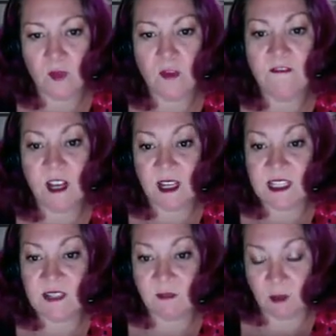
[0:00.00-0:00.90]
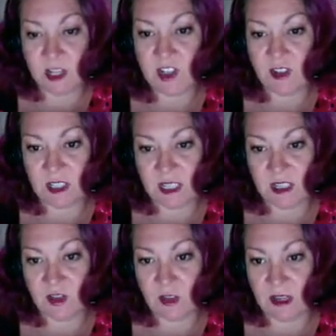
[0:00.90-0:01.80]
revised informational
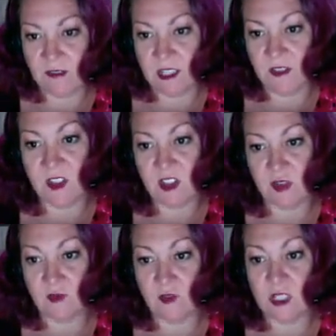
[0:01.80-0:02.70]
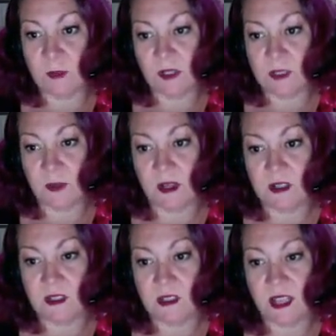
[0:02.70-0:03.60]
text draft in the student response
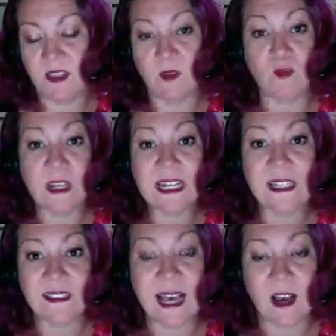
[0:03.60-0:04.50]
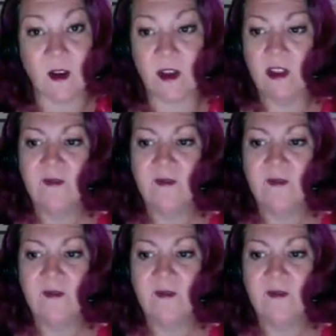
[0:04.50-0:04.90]
box and then read it aloud.